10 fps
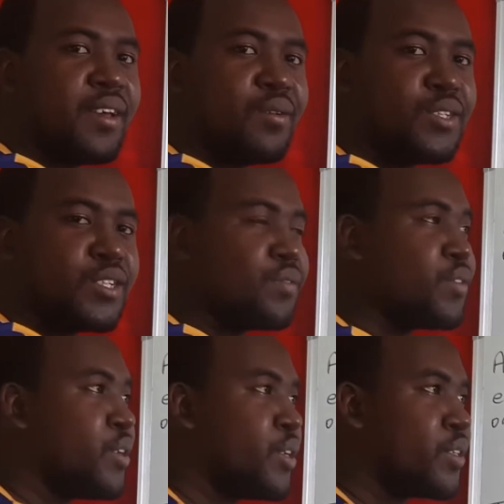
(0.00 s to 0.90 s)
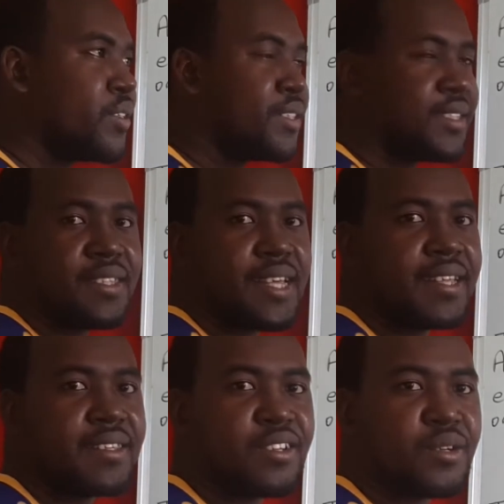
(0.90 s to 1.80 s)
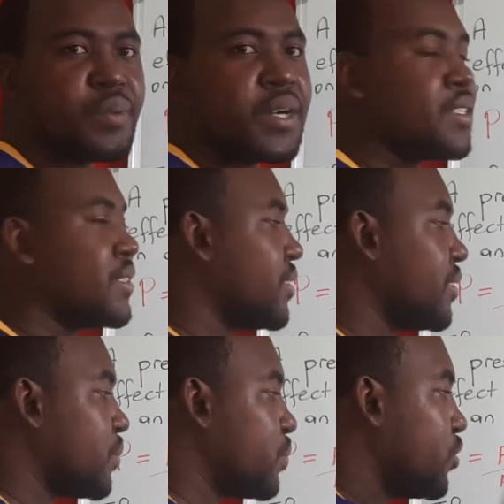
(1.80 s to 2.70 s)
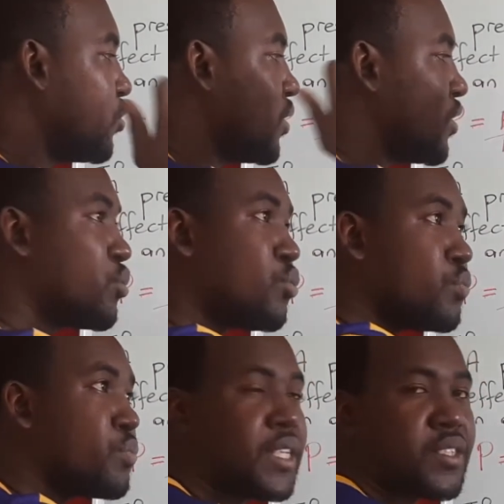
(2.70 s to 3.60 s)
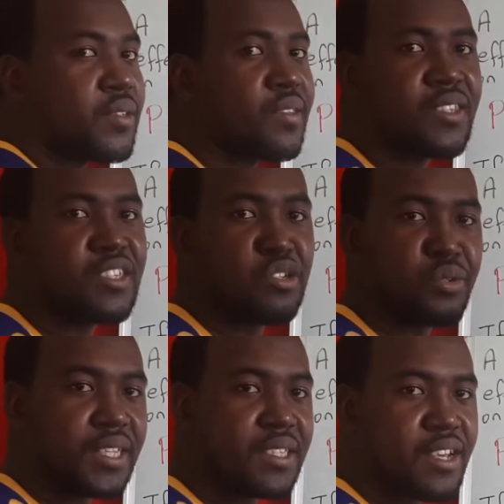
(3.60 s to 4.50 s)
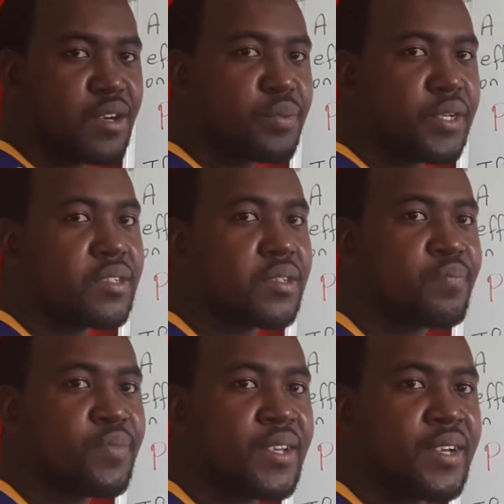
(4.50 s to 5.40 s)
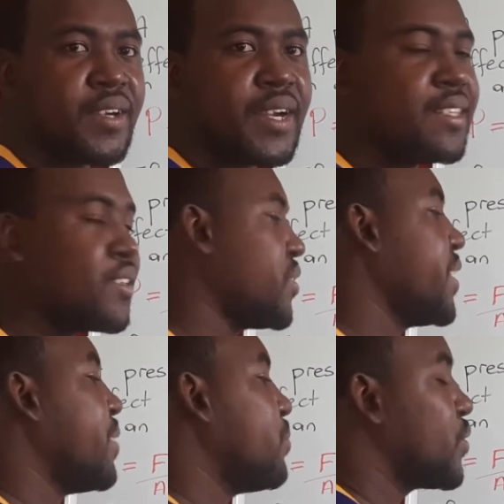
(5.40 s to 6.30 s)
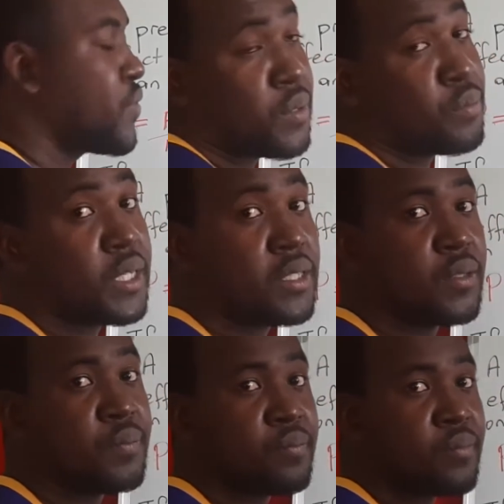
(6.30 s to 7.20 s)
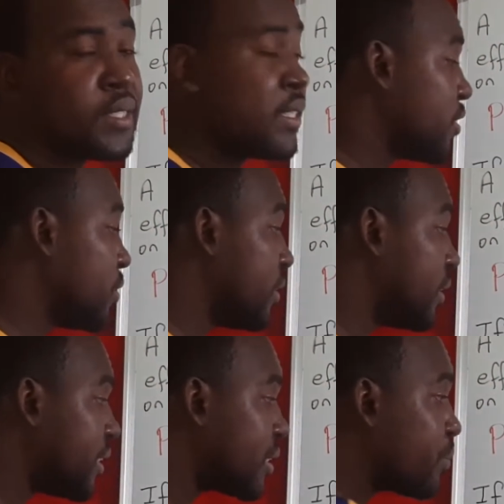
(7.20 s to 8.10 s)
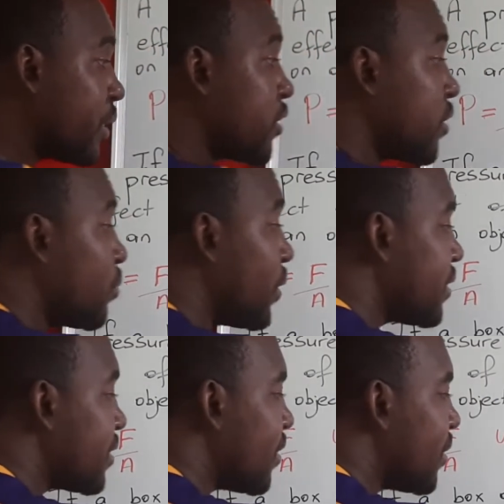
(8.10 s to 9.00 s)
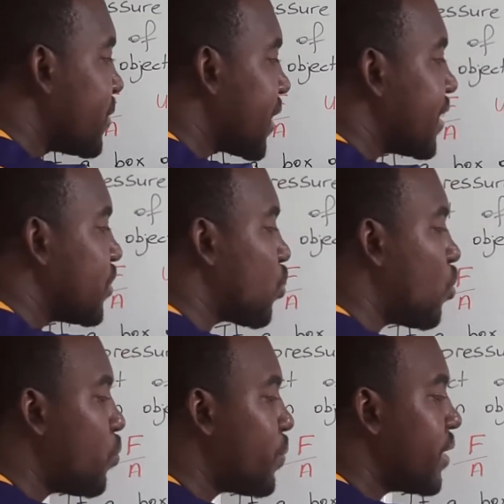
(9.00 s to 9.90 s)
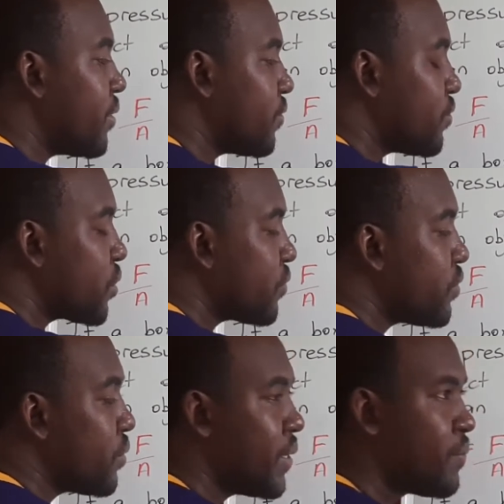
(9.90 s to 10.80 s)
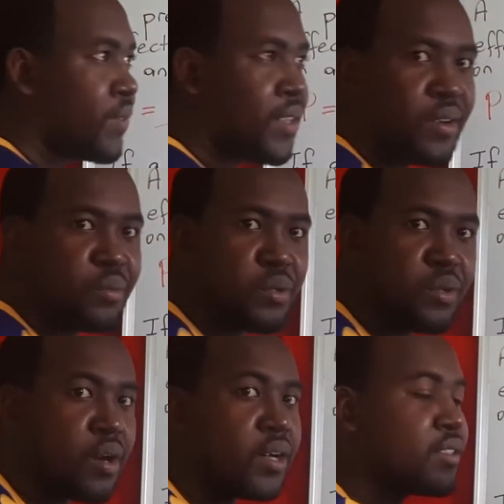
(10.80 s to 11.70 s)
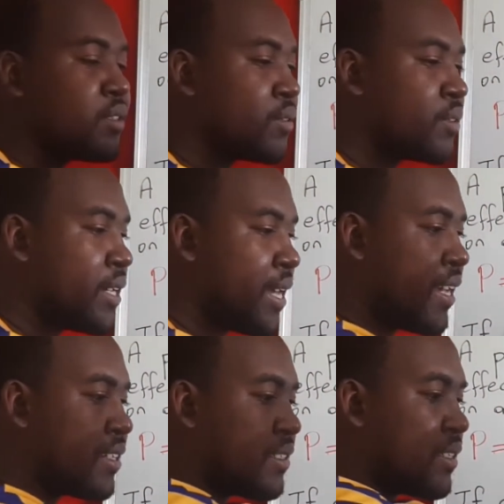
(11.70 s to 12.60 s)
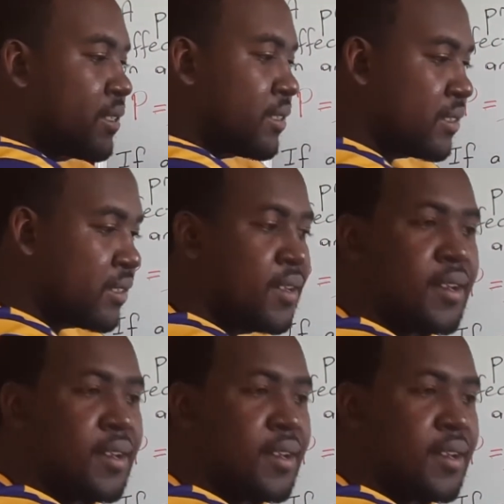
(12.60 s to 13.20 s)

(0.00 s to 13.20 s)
Which have learned that air particles produce its own pressure, known as air pressure, right? Or the atmospheric pressure. So this pressure, once the object is open for a fluid, will cause the excess